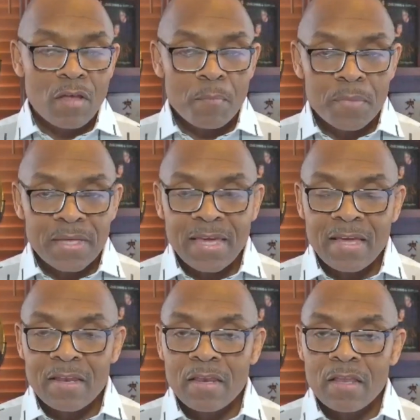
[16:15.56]

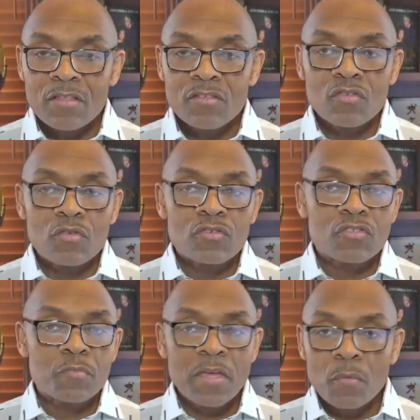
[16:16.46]
begin to
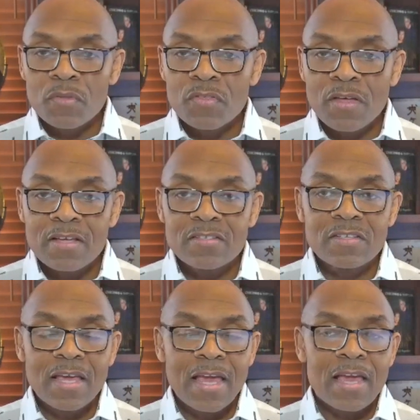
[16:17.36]
speak with
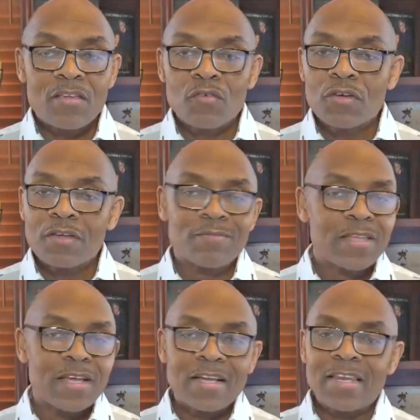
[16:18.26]
us, and you
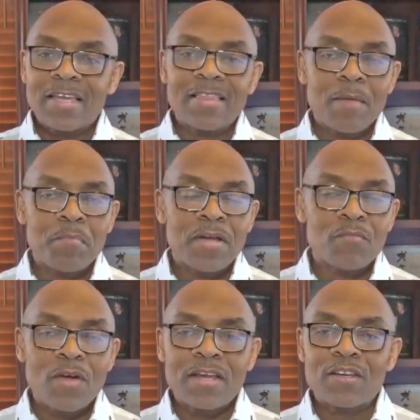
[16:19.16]
can click that
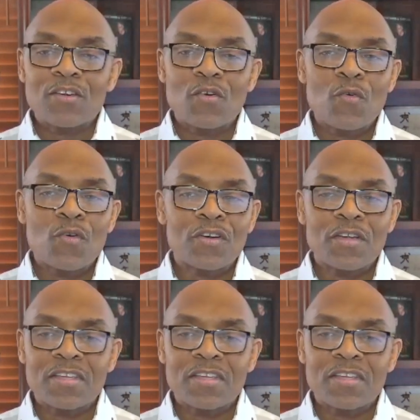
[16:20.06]
button right in the corner.